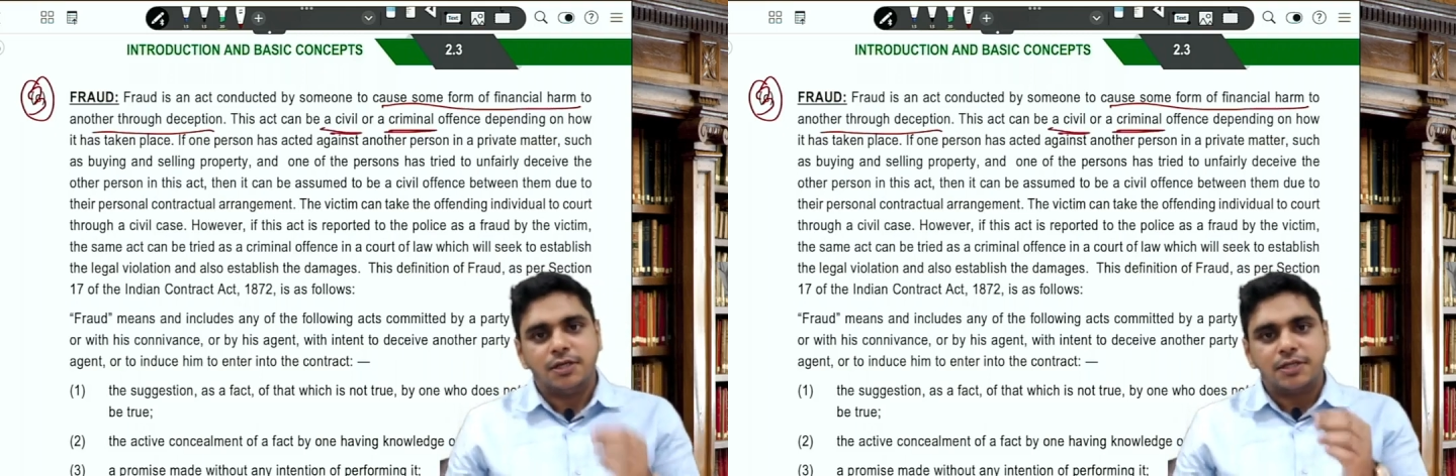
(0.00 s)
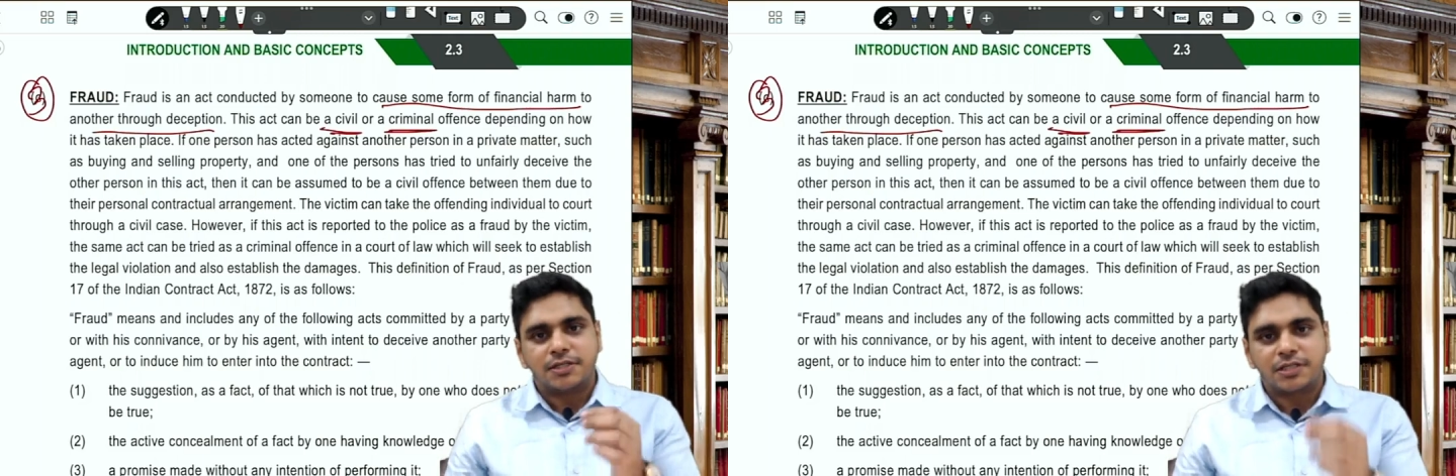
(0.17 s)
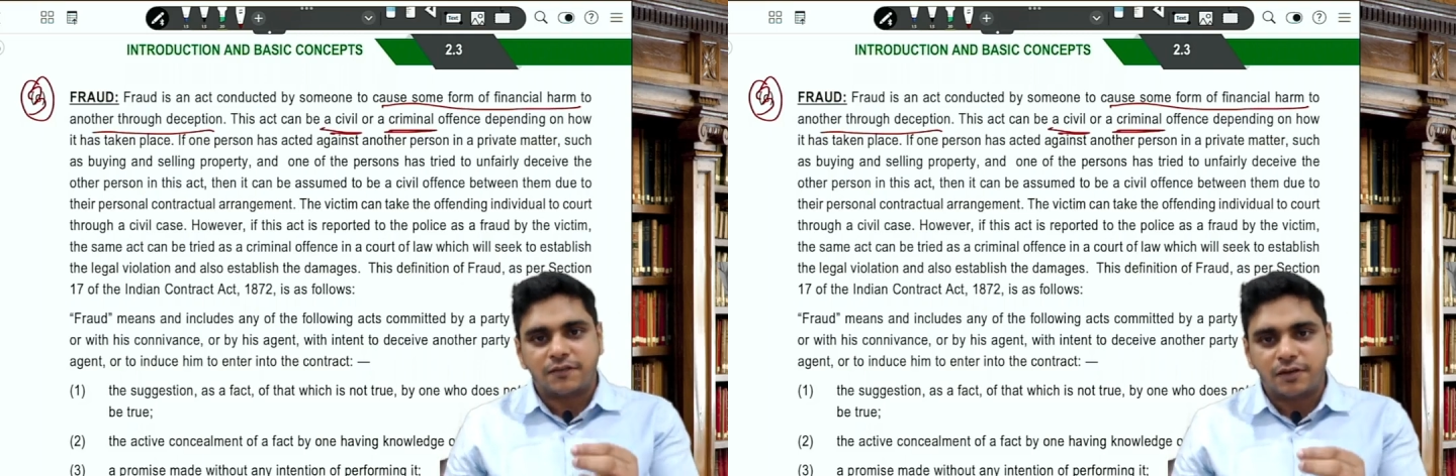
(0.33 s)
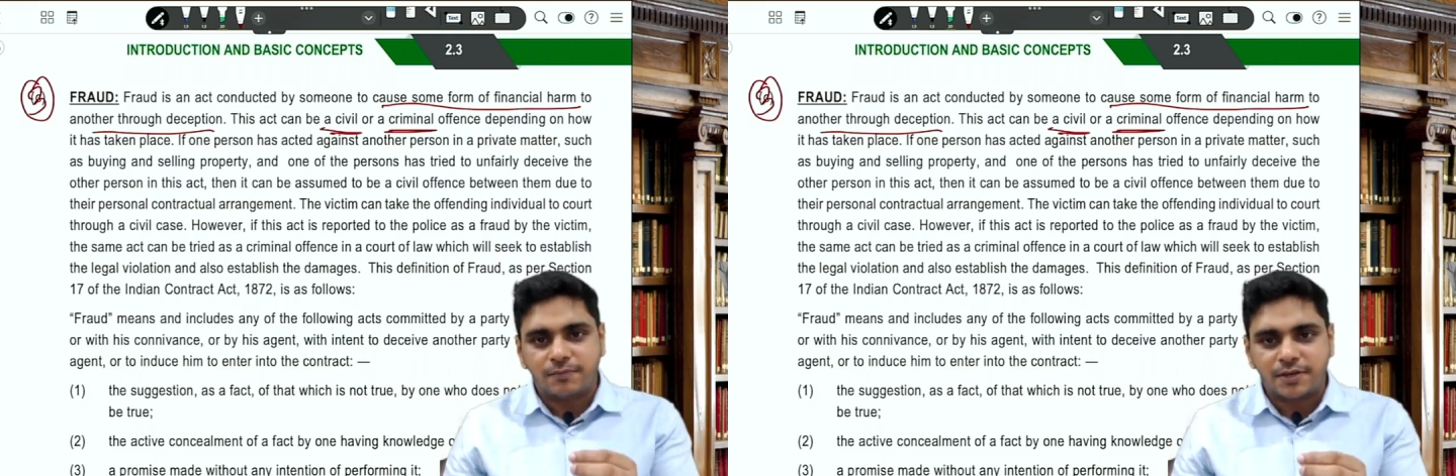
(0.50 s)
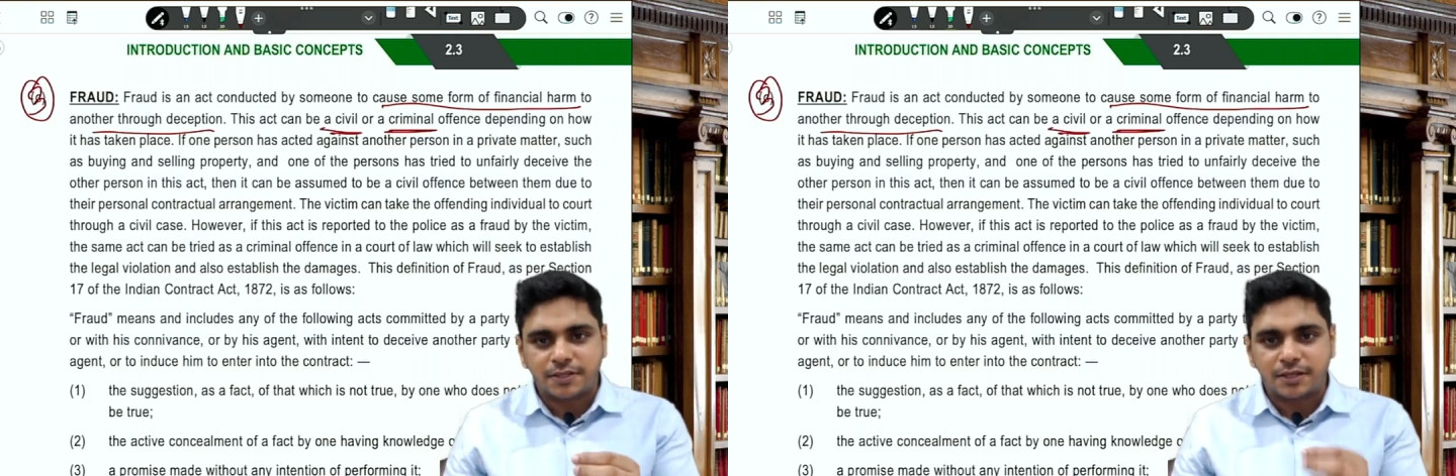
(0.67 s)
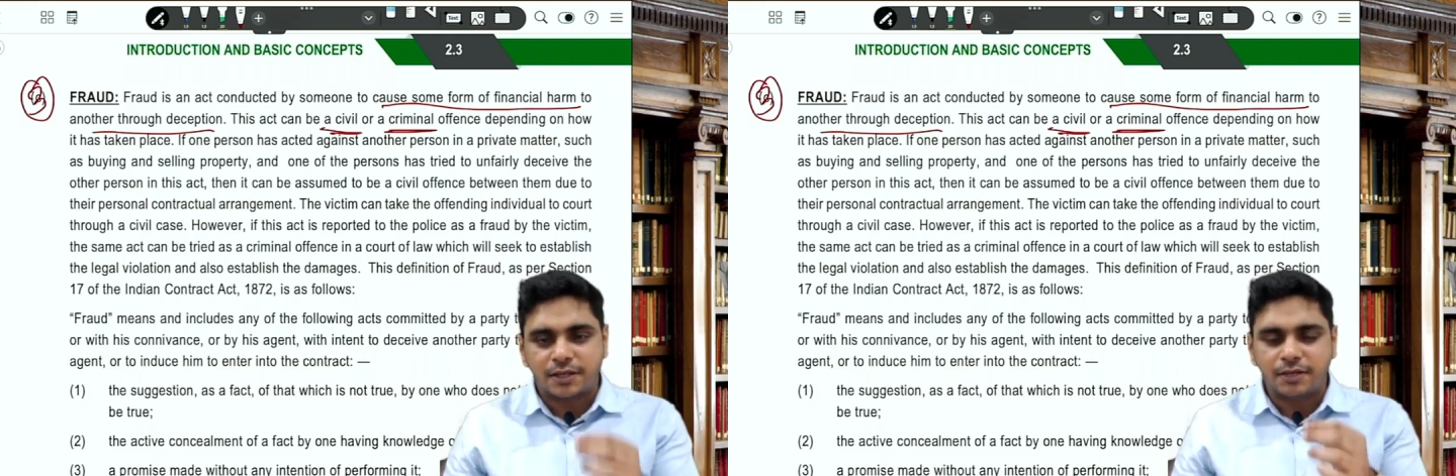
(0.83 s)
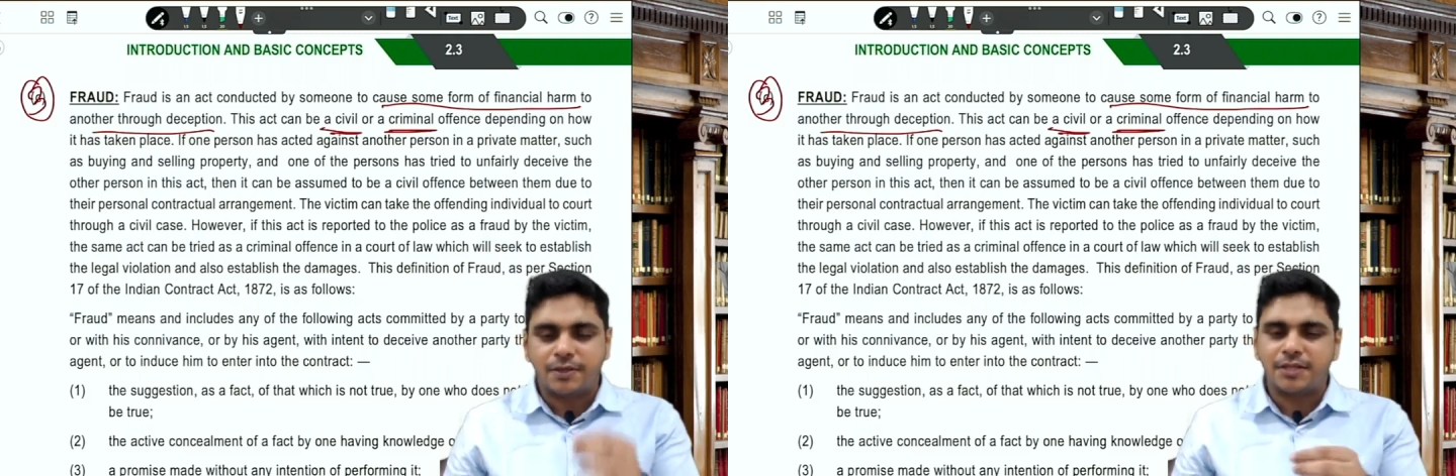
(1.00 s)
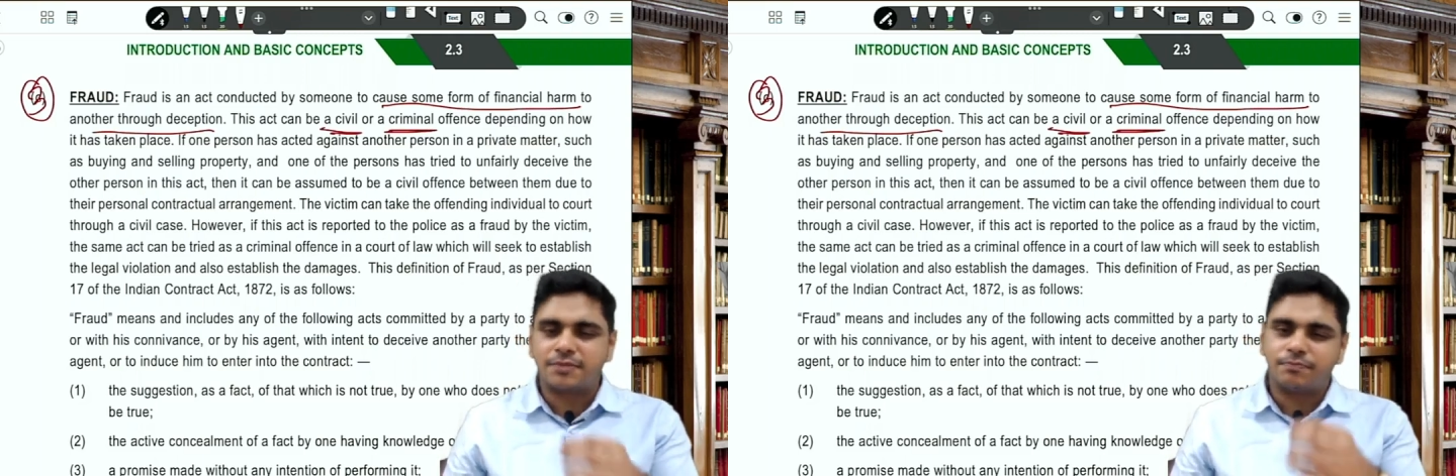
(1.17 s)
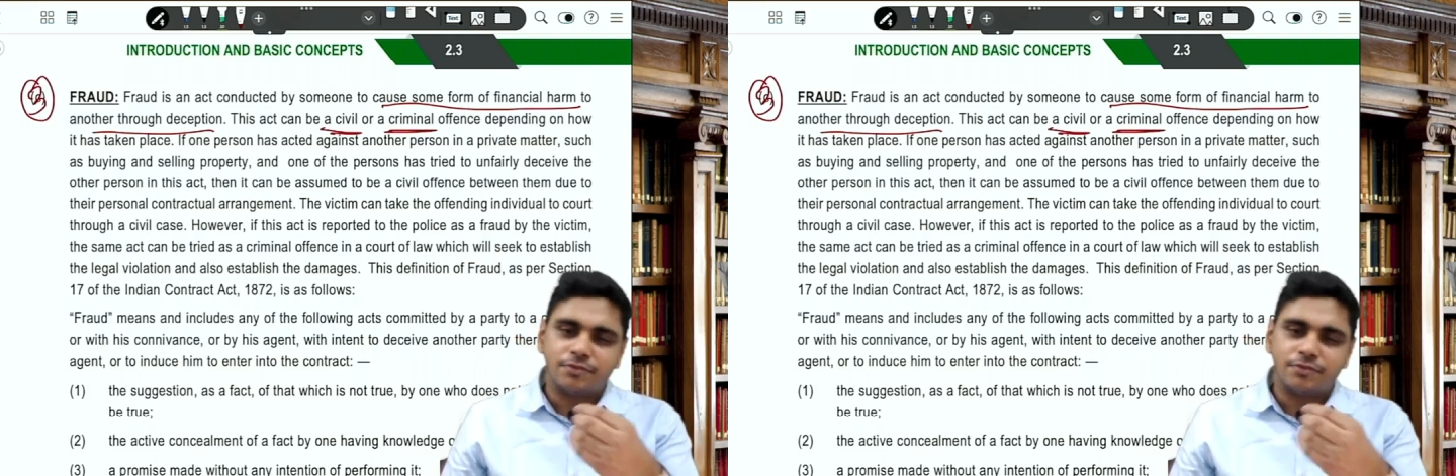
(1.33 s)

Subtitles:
Civil basically means